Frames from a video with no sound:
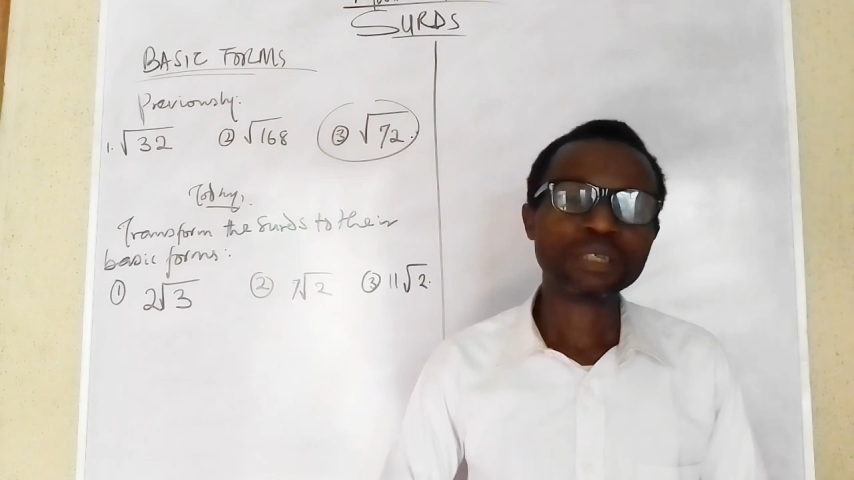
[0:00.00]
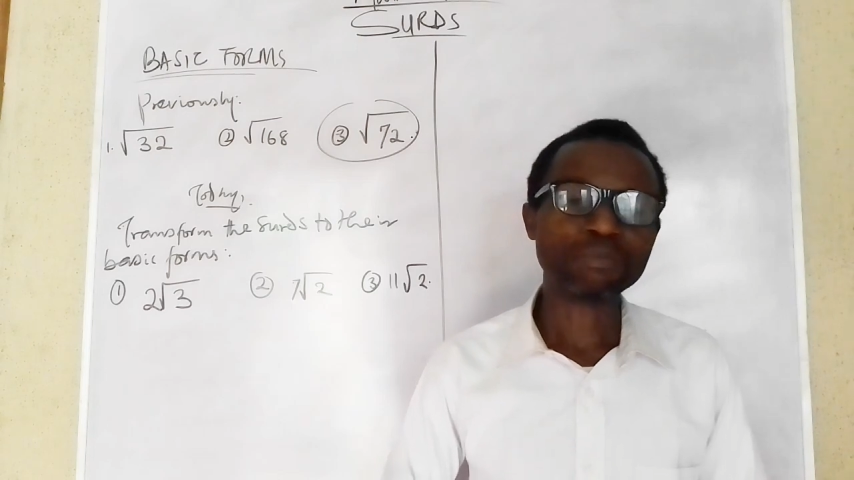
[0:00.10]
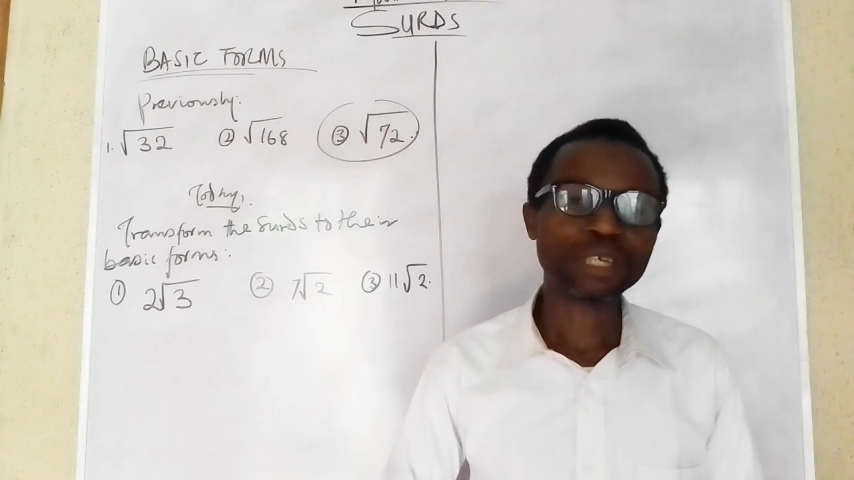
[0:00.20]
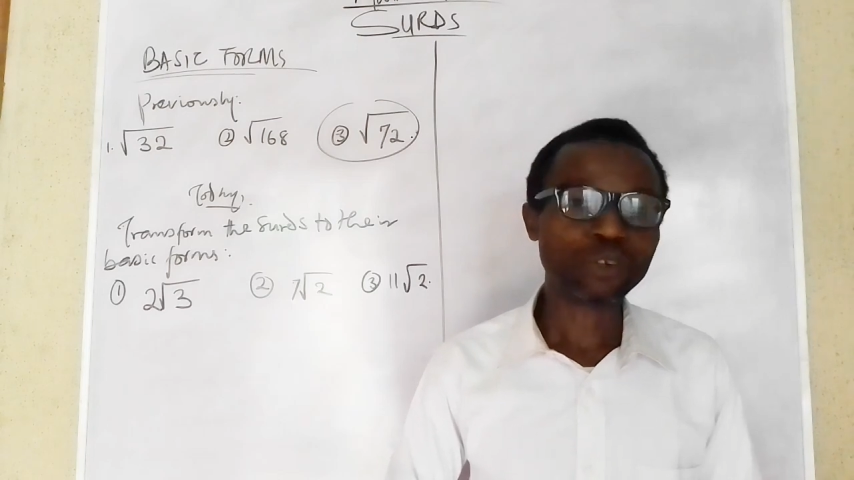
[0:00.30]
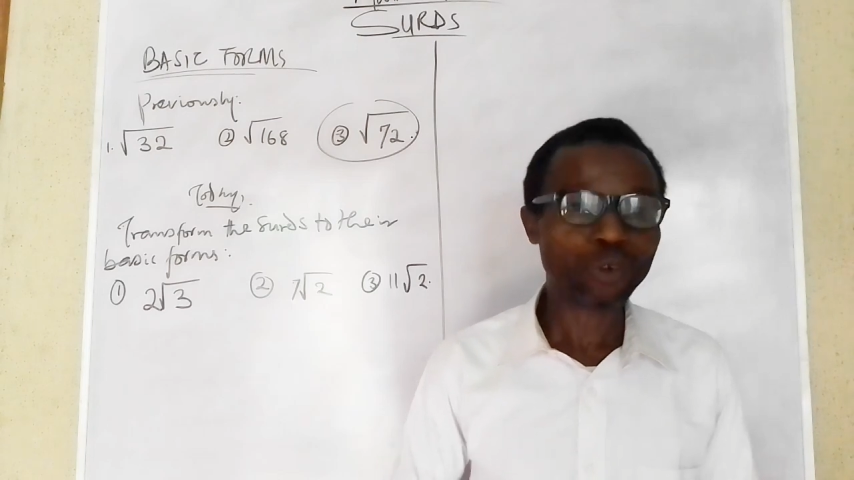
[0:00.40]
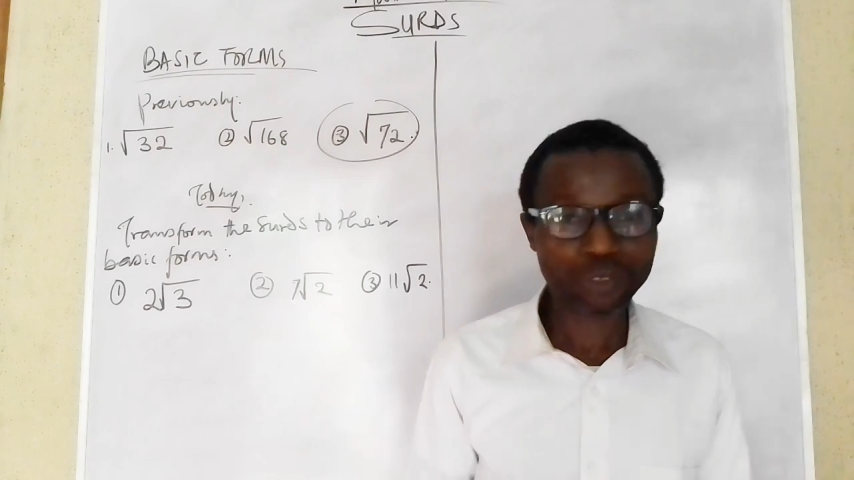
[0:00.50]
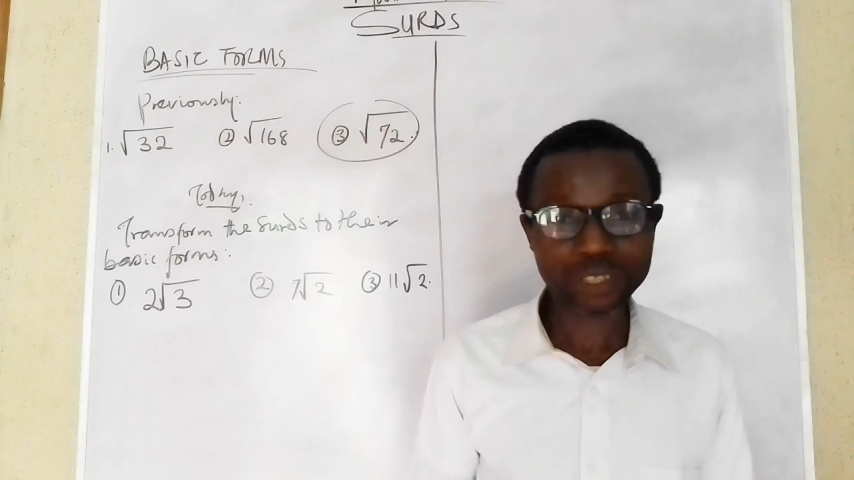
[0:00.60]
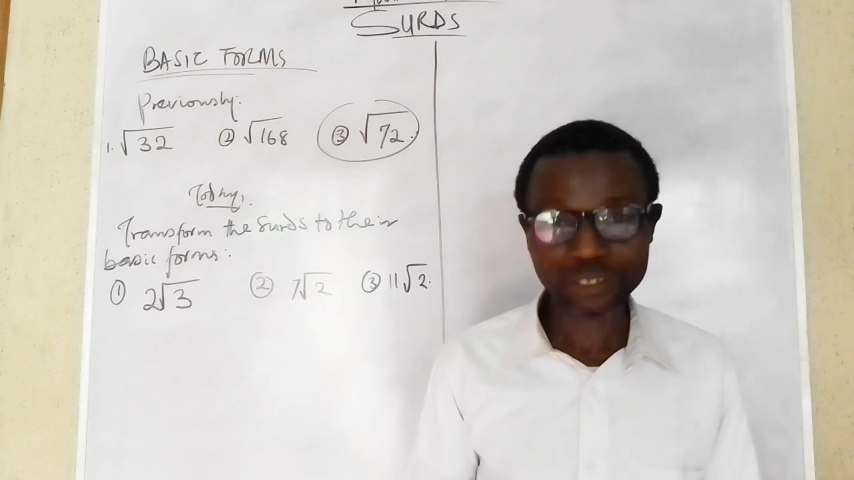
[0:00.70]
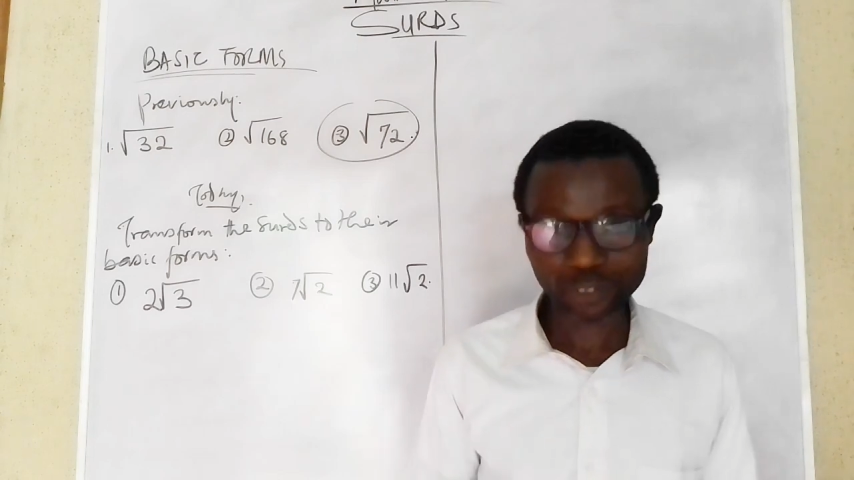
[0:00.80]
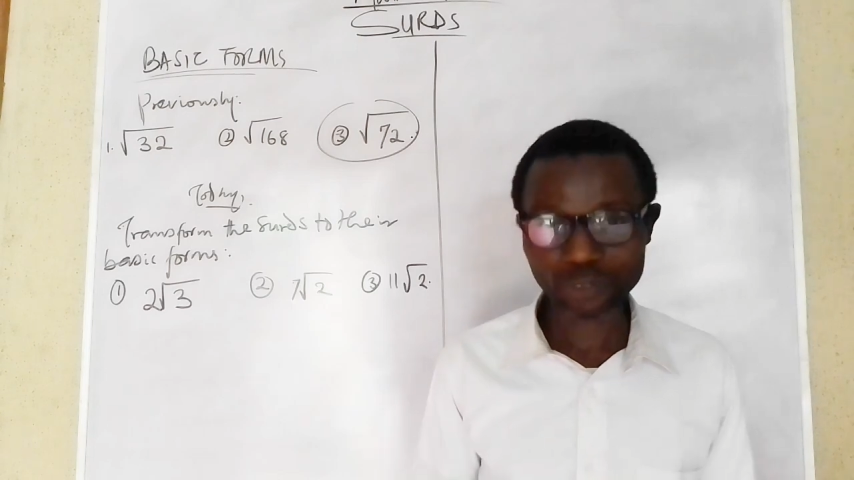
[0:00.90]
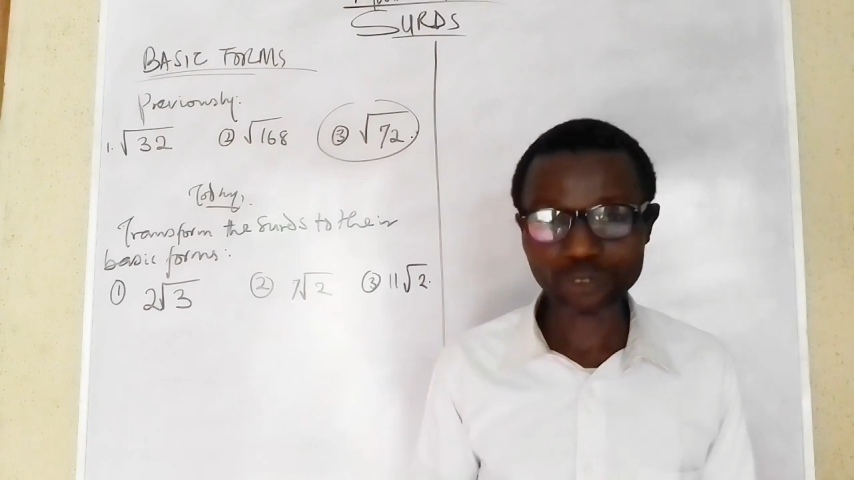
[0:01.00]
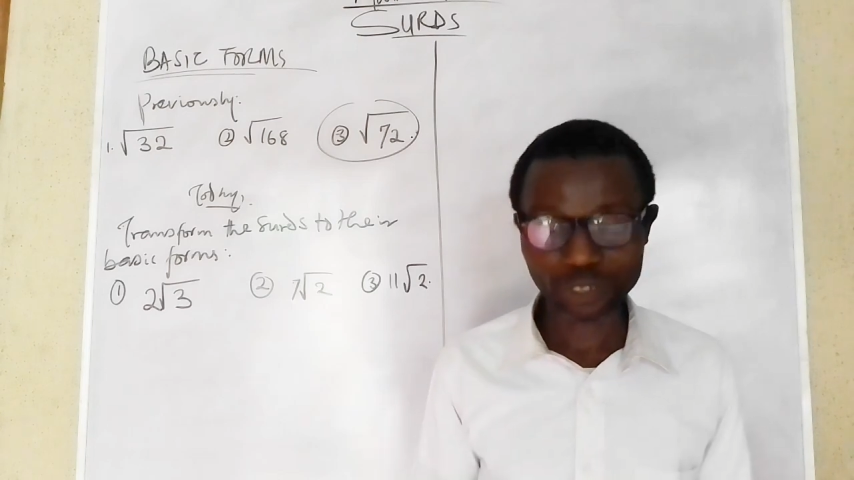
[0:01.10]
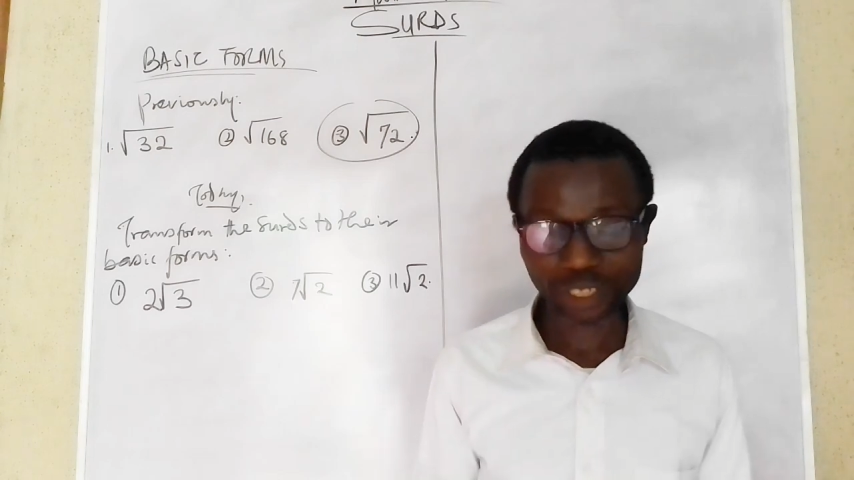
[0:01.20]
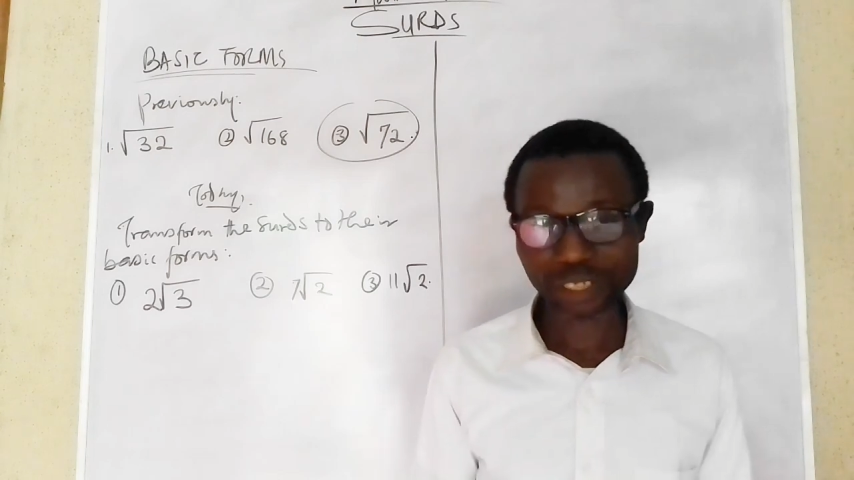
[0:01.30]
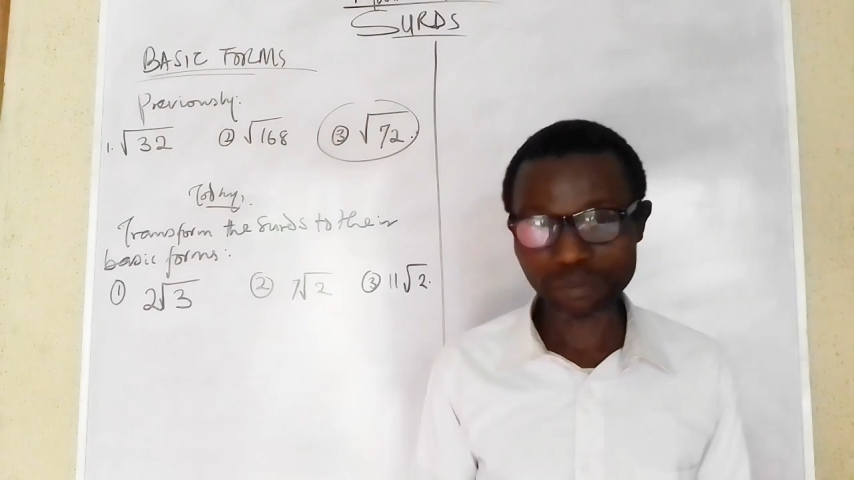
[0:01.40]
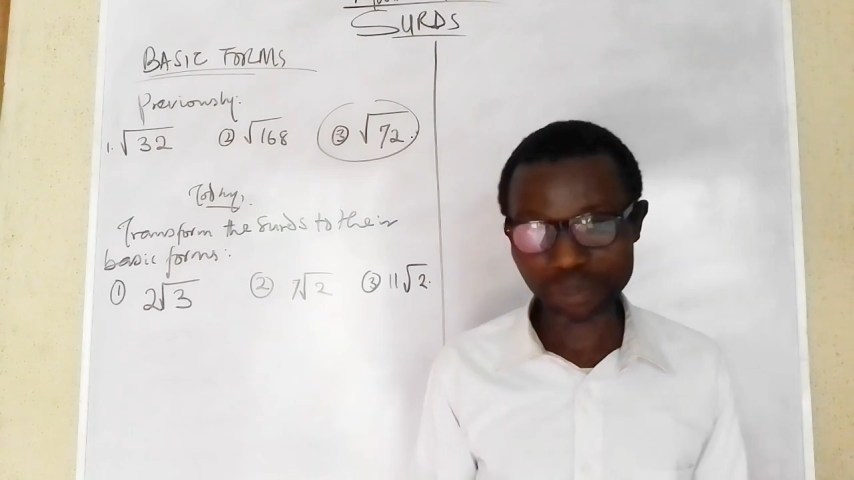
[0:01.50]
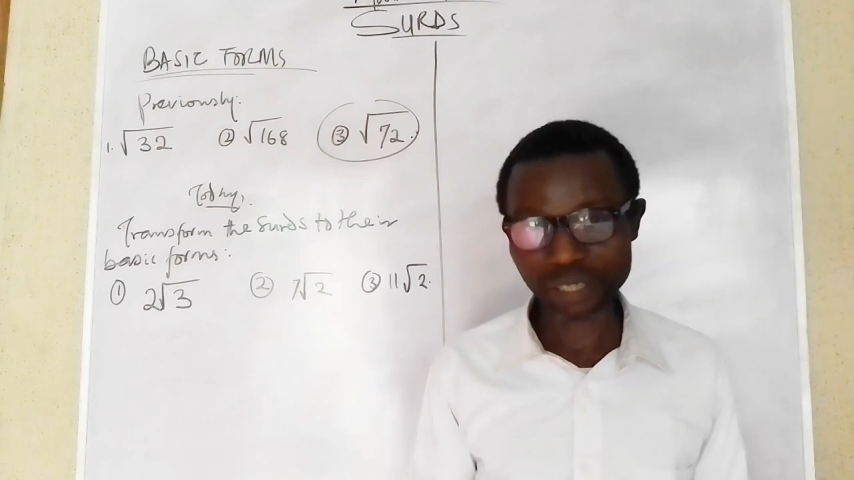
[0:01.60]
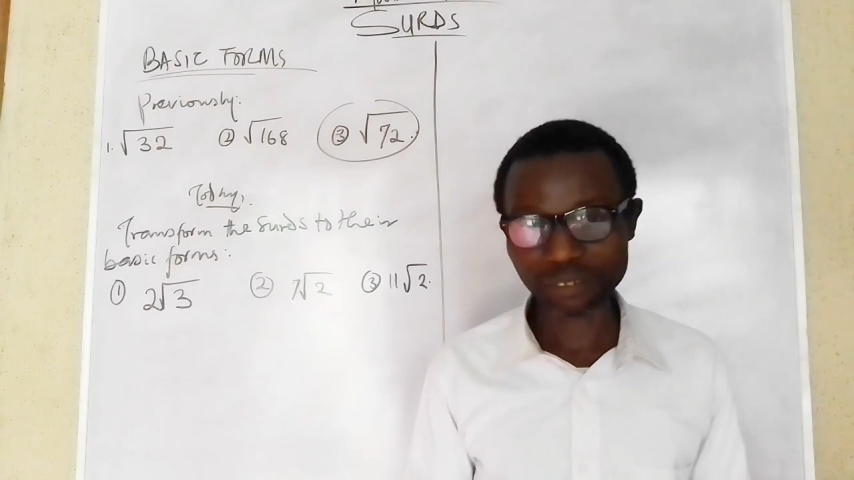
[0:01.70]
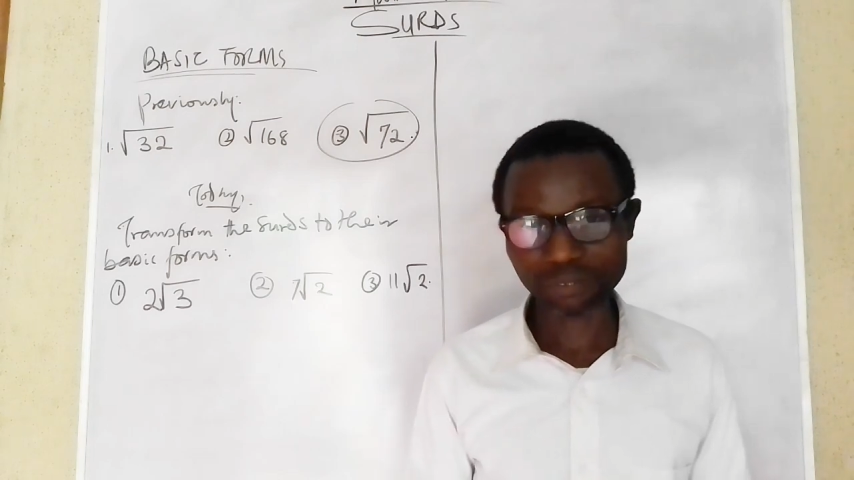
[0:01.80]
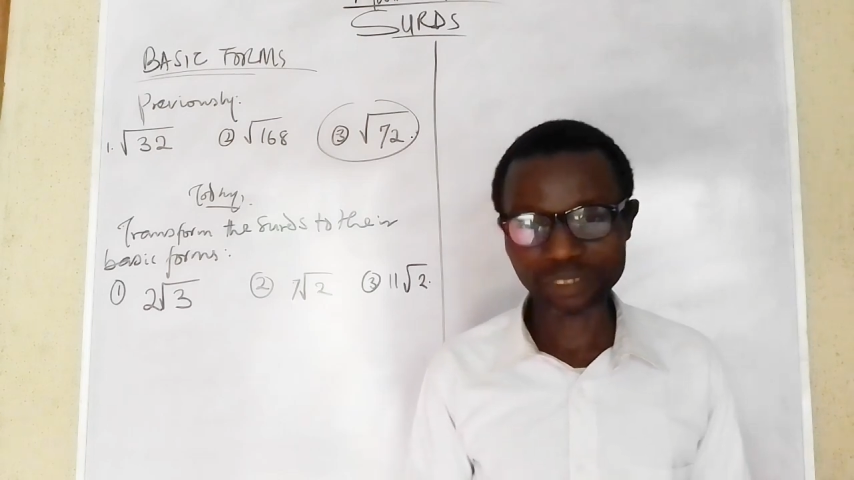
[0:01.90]
make others know you're gaining
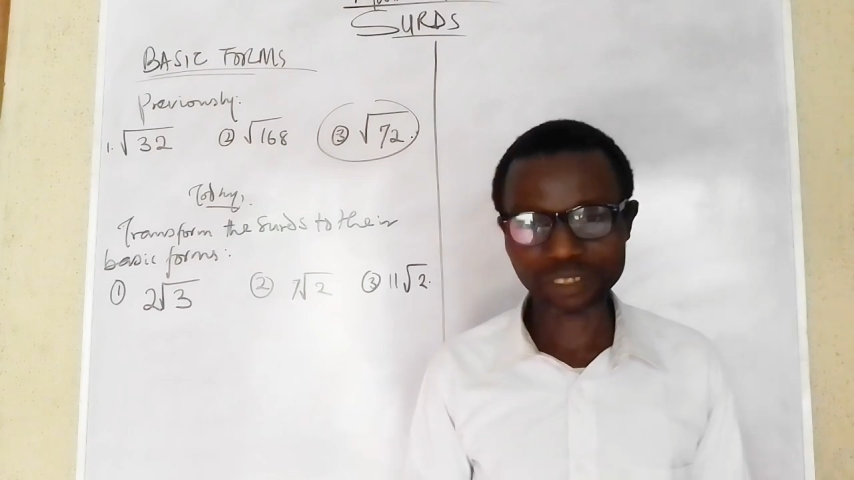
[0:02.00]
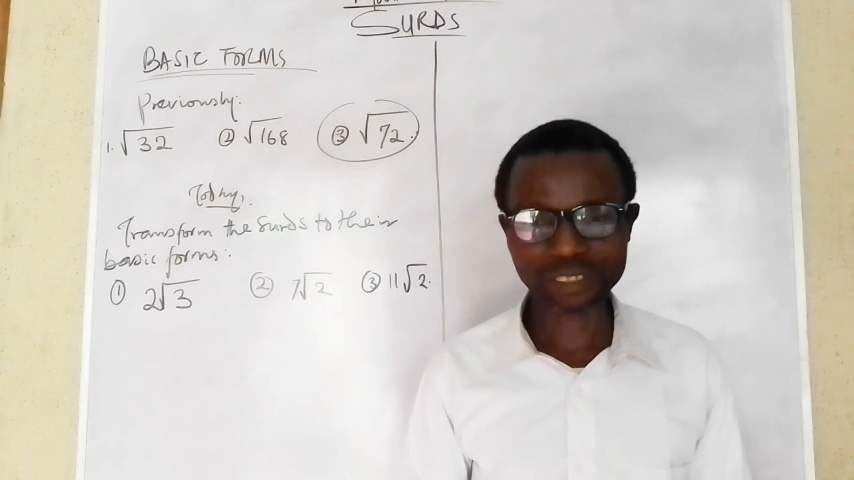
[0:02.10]
benefits.